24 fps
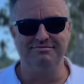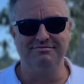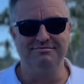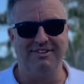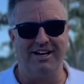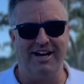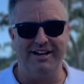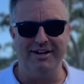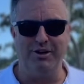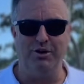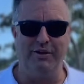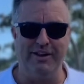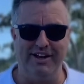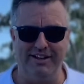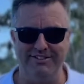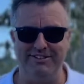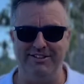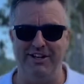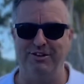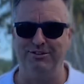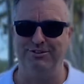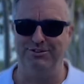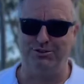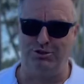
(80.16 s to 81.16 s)
I know that
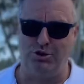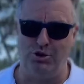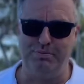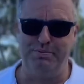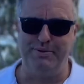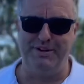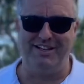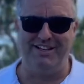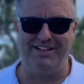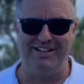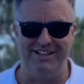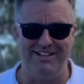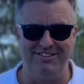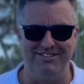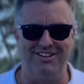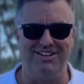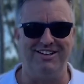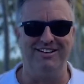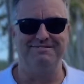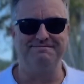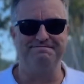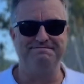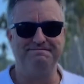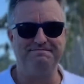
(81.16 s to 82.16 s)
sounds stupid and easy,
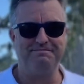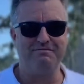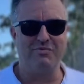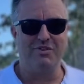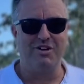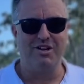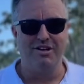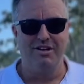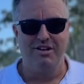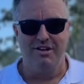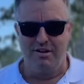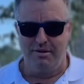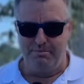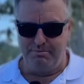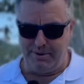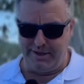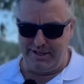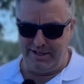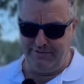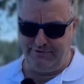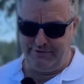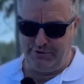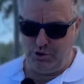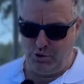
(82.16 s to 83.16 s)
but
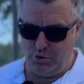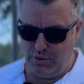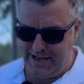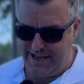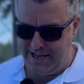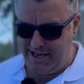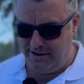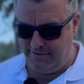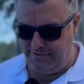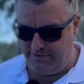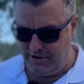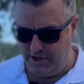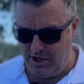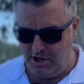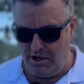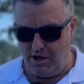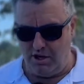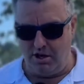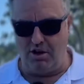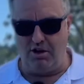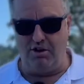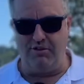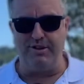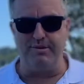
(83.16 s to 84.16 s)
if you have
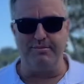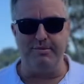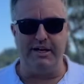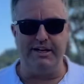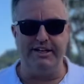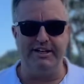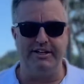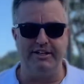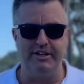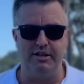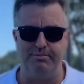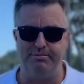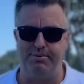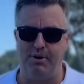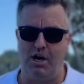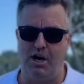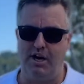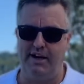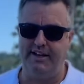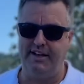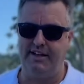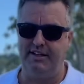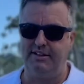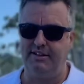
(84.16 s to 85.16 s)
all the money in your
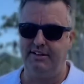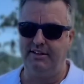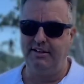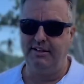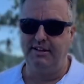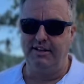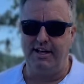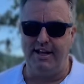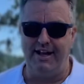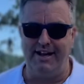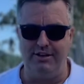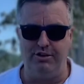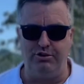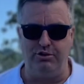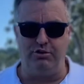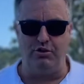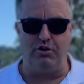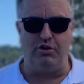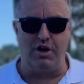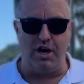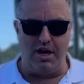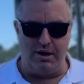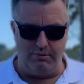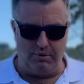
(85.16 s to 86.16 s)
pocket and you do
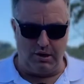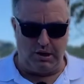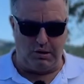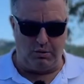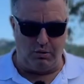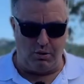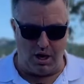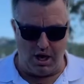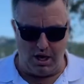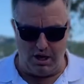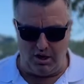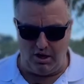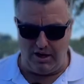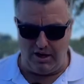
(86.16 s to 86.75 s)
not require